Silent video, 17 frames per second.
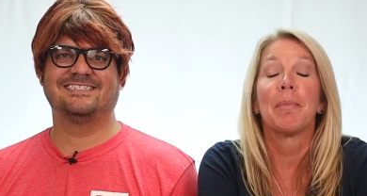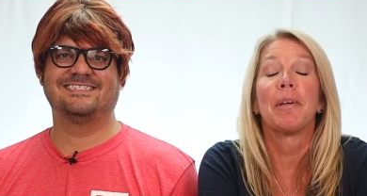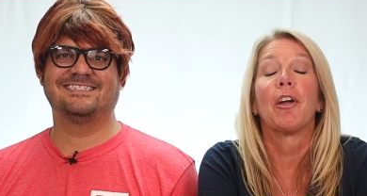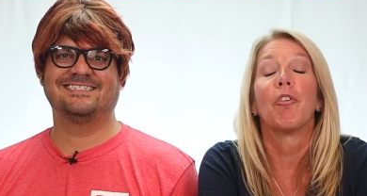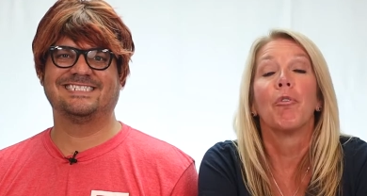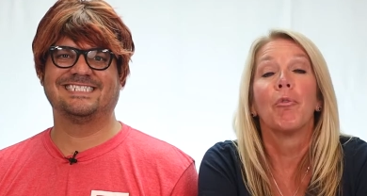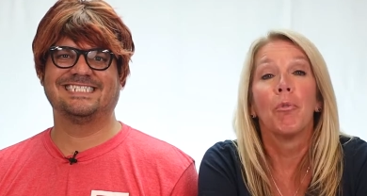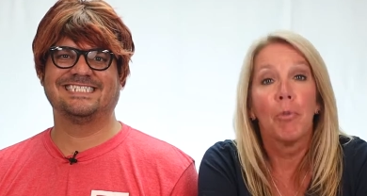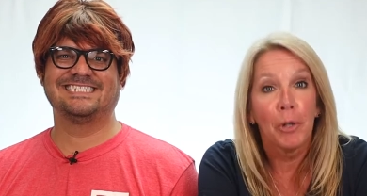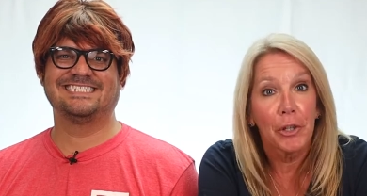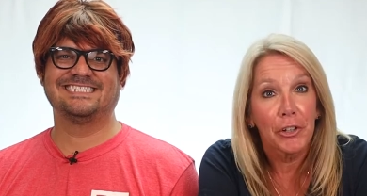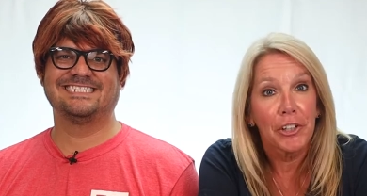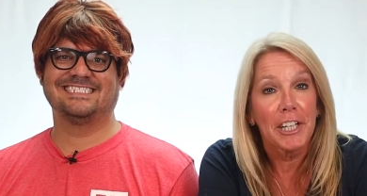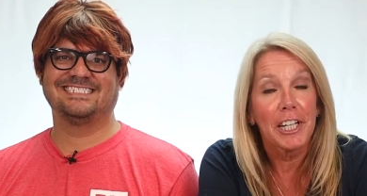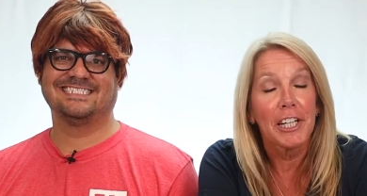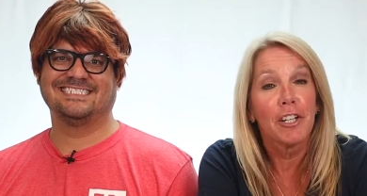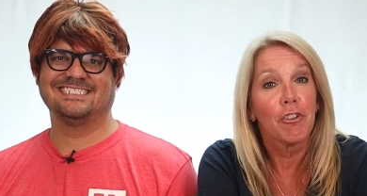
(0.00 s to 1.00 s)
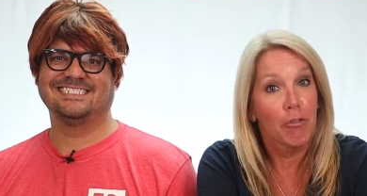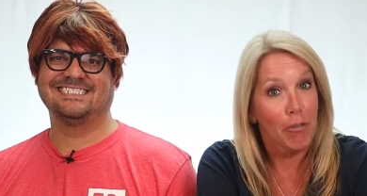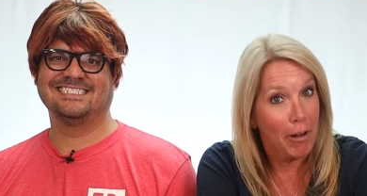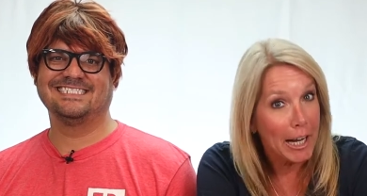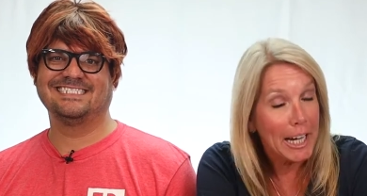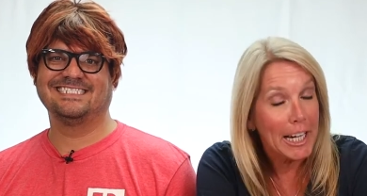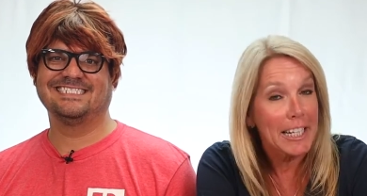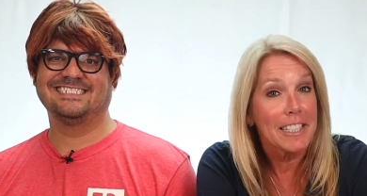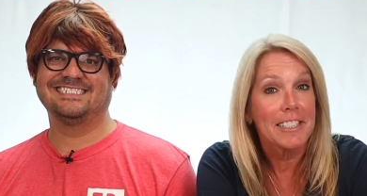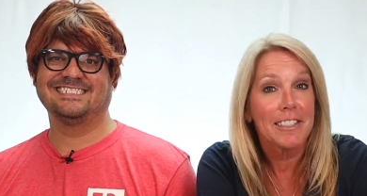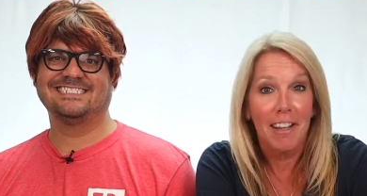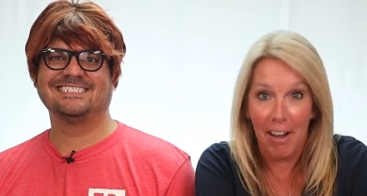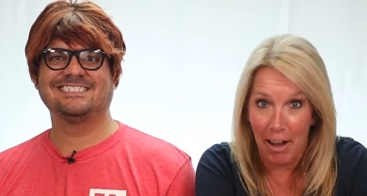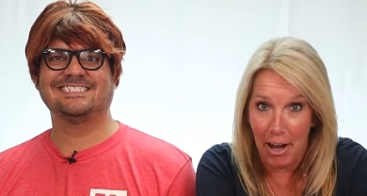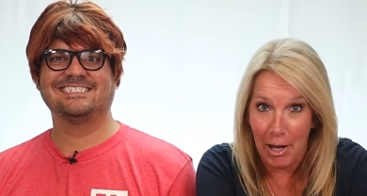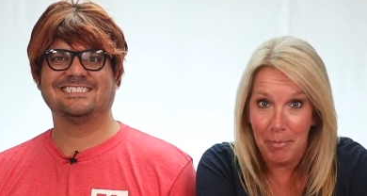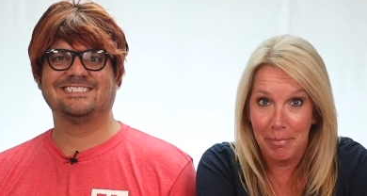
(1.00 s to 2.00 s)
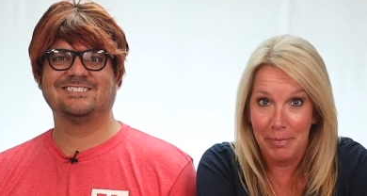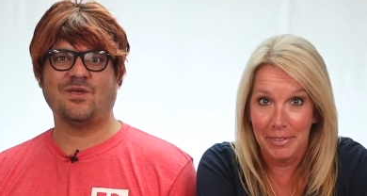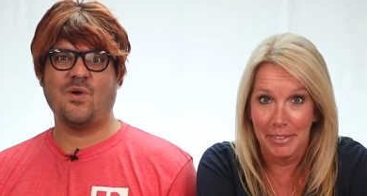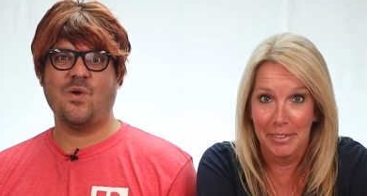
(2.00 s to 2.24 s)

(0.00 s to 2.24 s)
Speaker 1: to be a really great time.